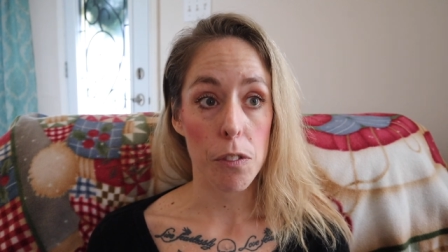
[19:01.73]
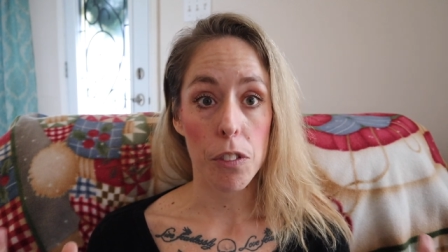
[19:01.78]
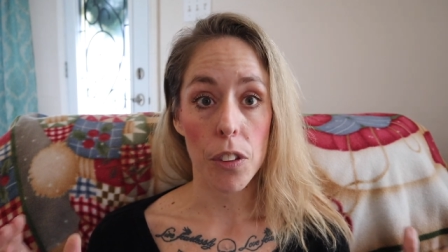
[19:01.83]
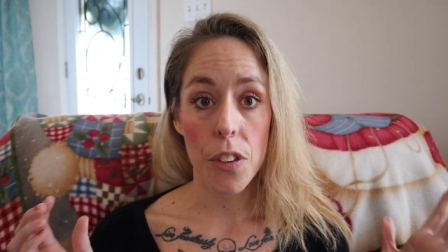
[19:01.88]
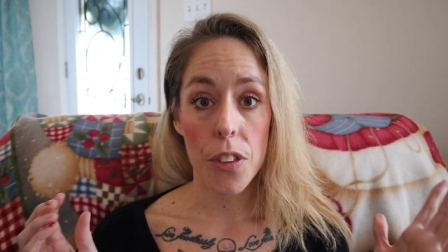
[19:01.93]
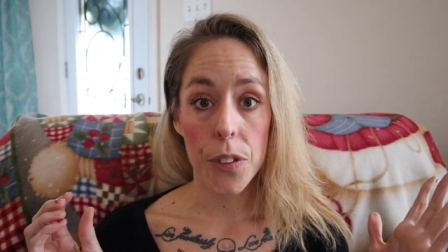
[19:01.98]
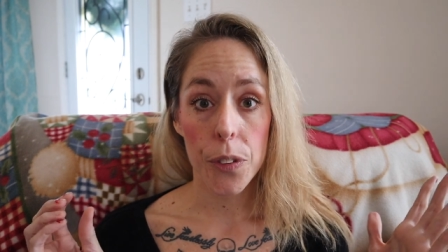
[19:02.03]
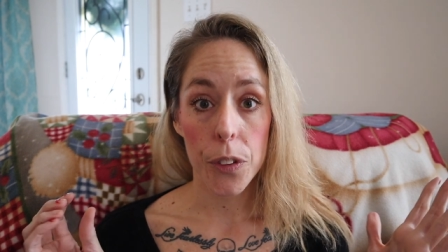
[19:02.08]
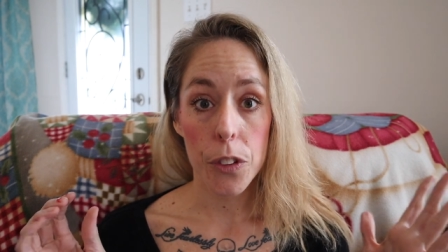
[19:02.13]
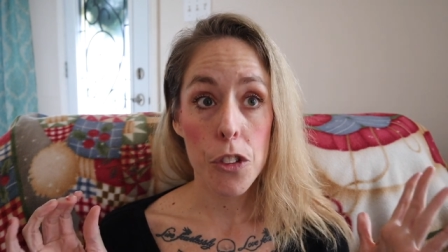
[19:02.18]
for
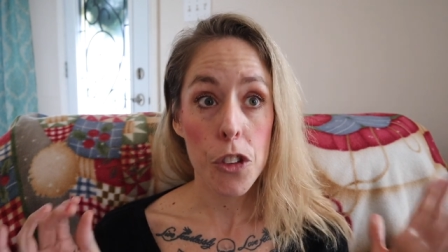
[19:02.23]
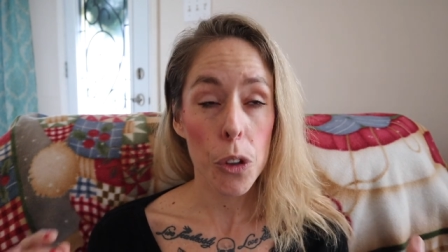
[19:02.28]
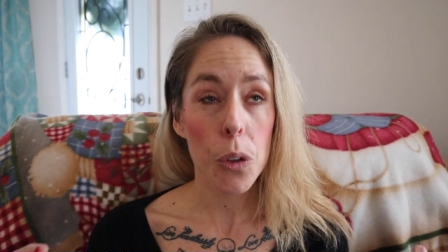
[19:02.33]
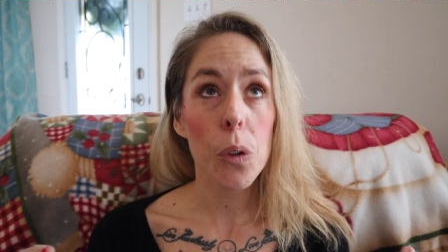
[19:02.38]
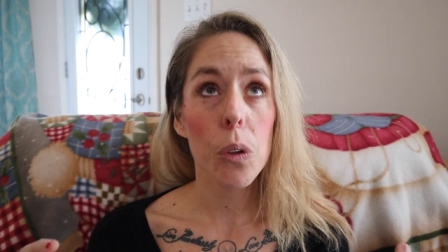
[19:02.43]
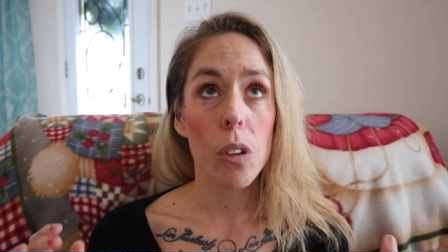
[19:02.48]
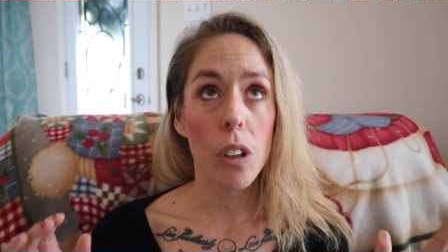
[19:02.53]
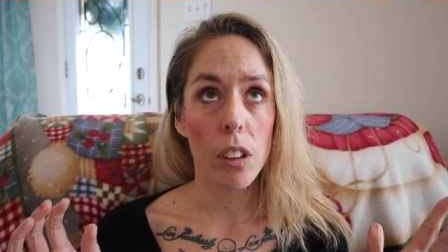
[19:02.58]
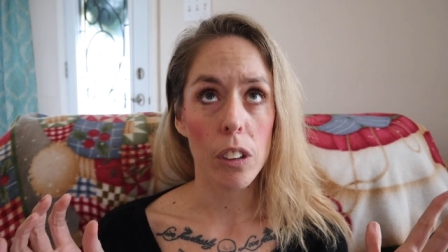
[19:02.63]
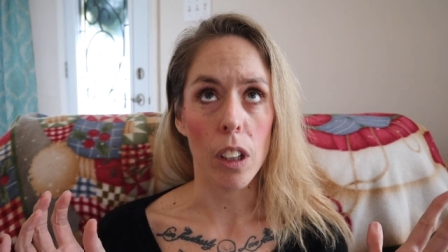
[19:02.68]
th
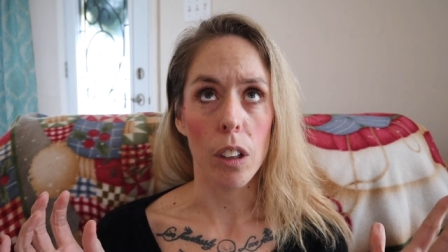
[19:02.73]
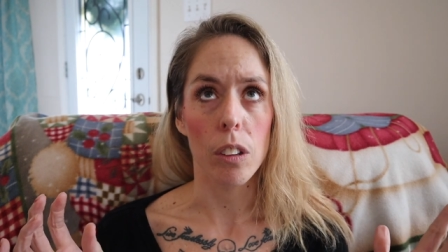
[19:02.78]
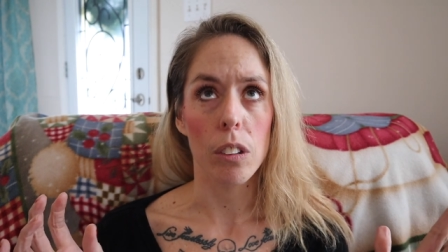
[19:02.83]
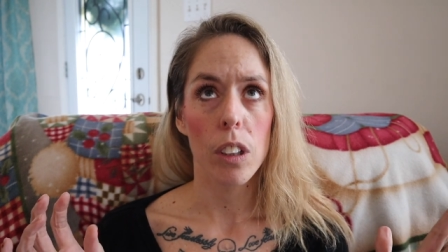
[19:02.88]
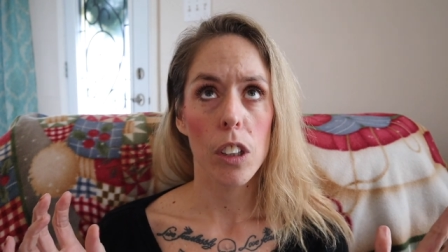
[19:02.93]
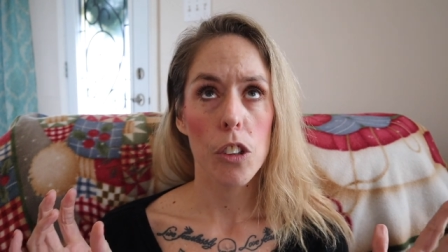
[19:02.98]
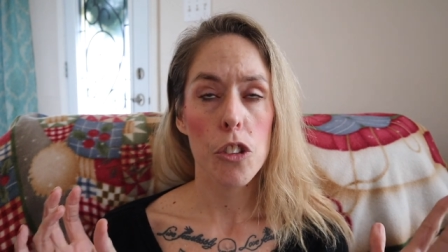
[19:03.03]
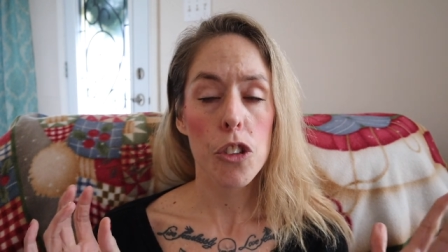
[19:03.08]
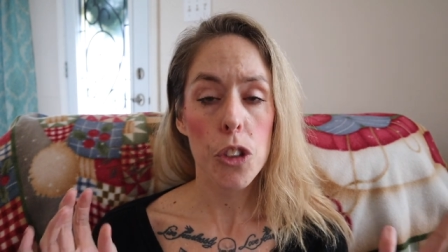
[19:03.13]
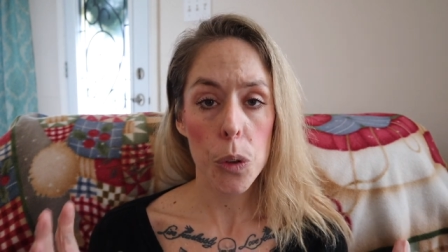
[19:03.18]
two, no,
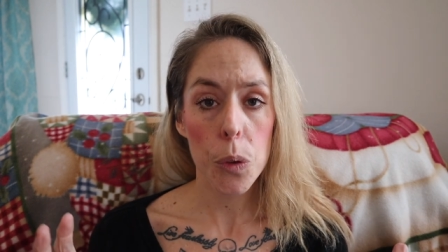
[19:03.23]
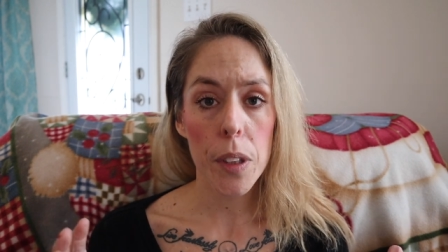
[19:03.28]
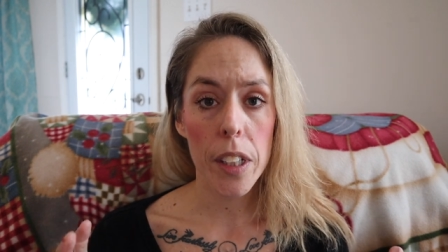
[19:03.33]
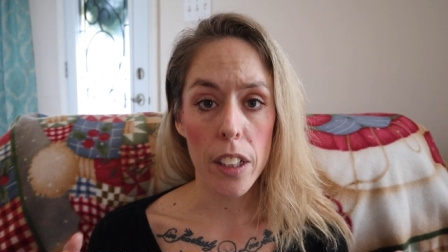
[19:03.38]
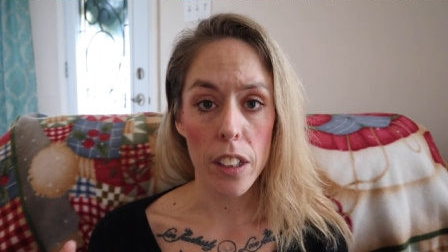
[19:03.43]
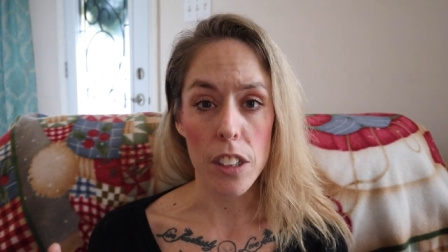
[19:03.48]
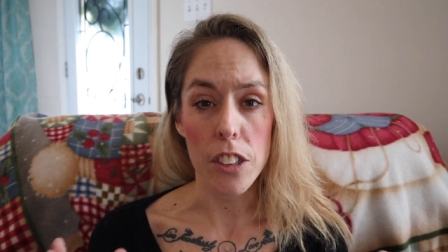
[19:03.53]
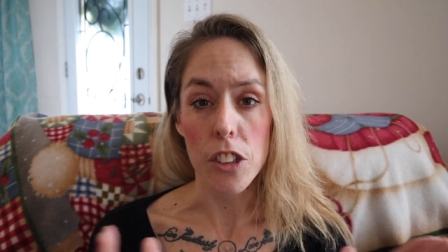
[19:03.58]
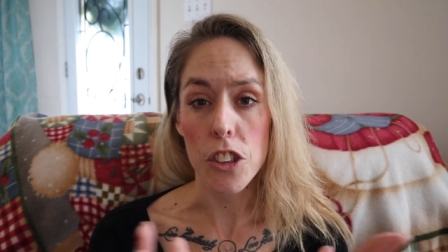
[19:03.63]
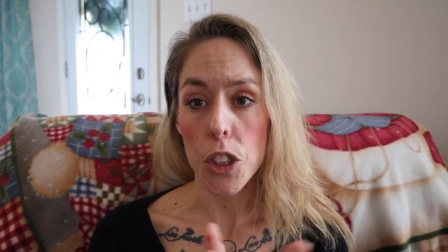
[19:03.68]
two years,